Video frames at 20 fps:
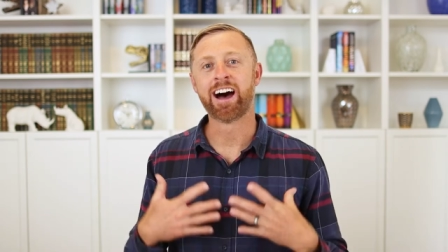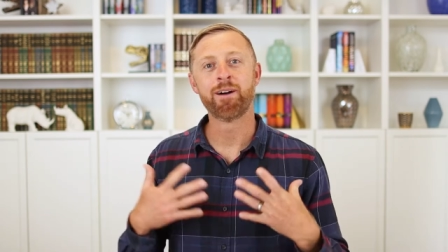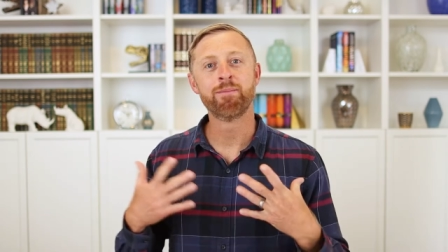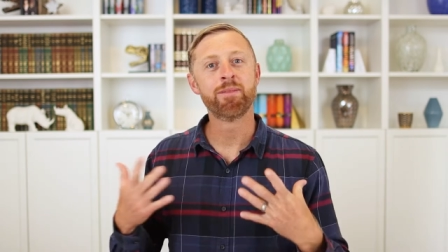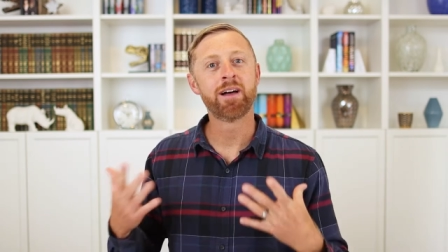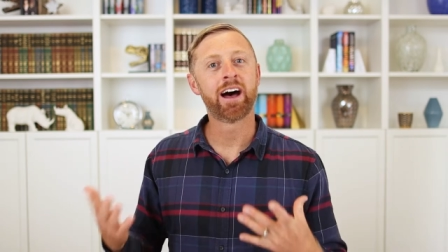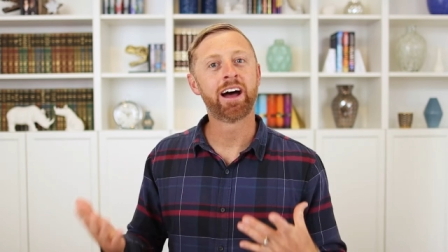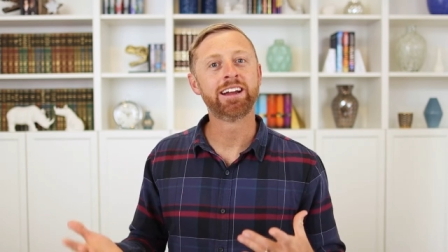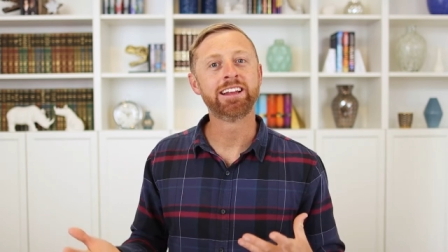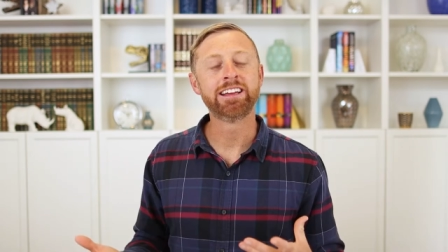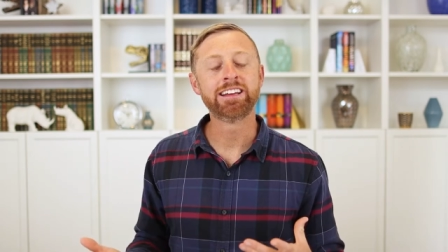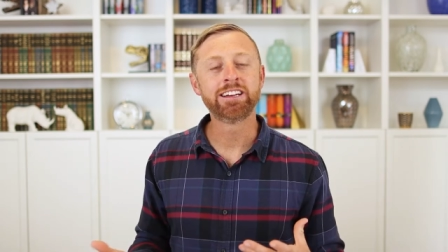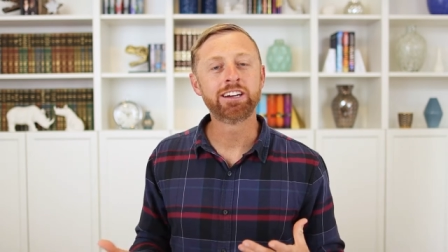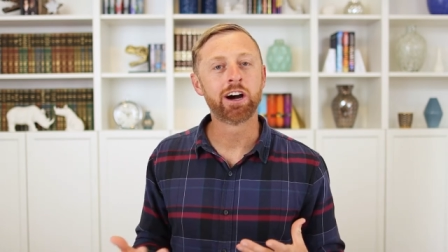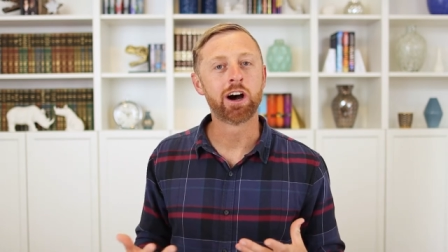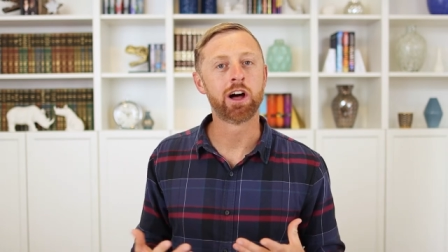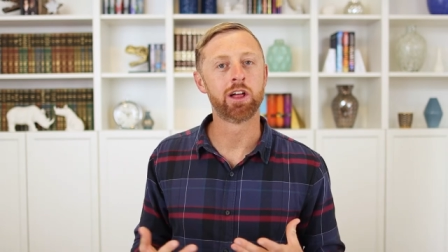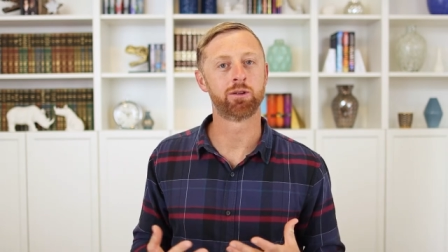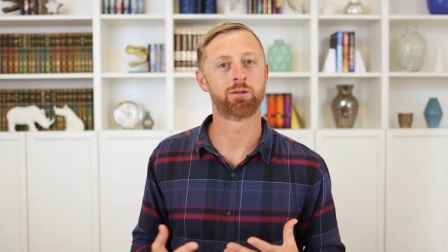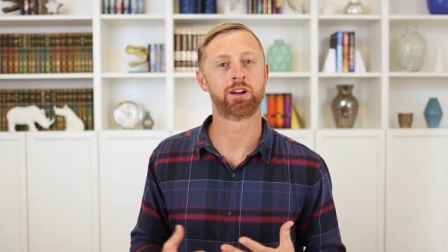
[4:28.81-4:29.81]
I'm not in
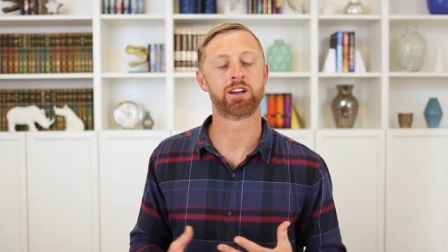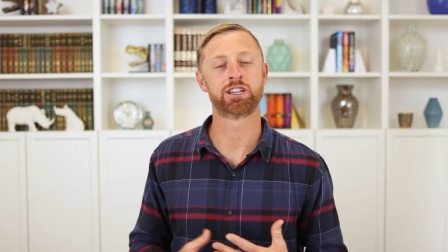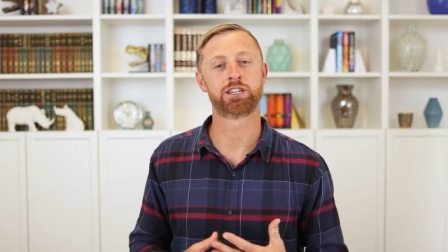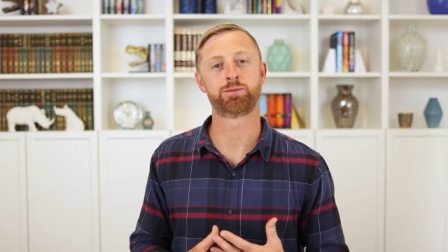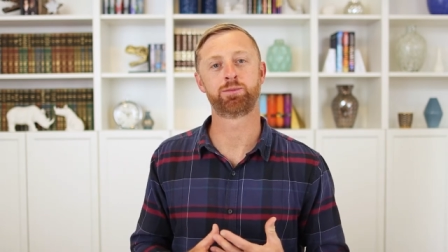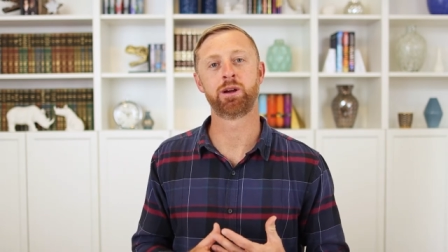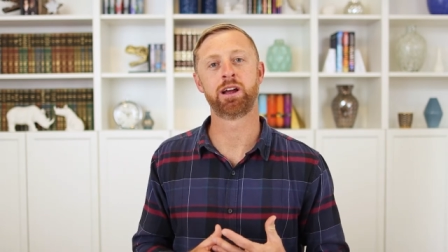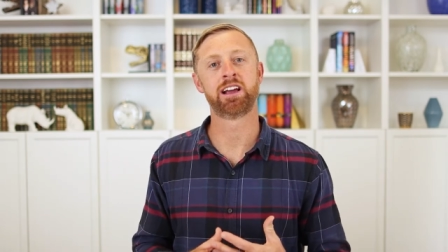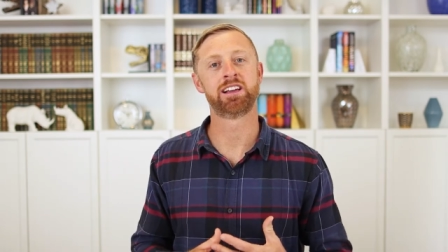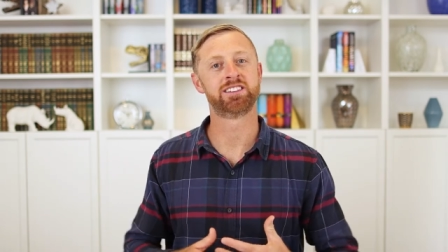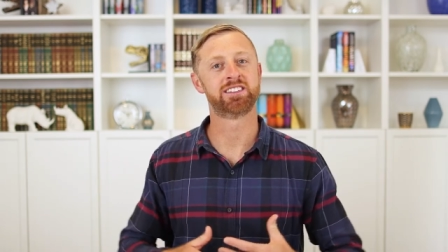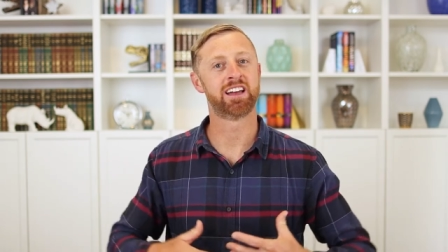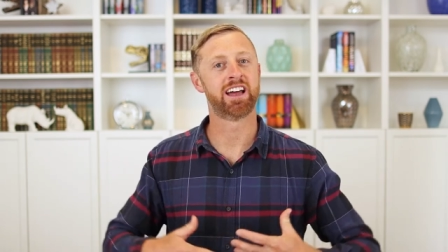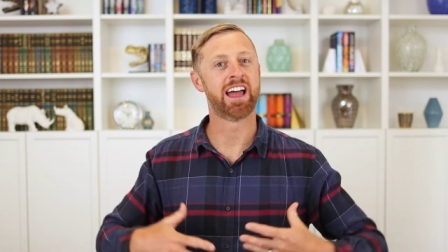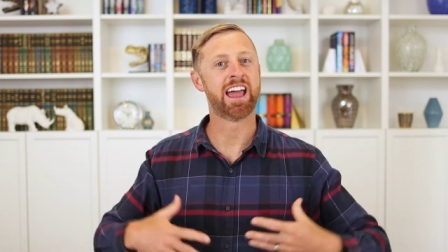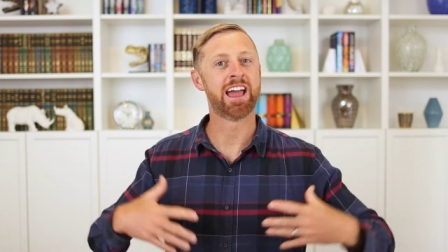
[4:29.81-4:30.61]
Colorado Springs.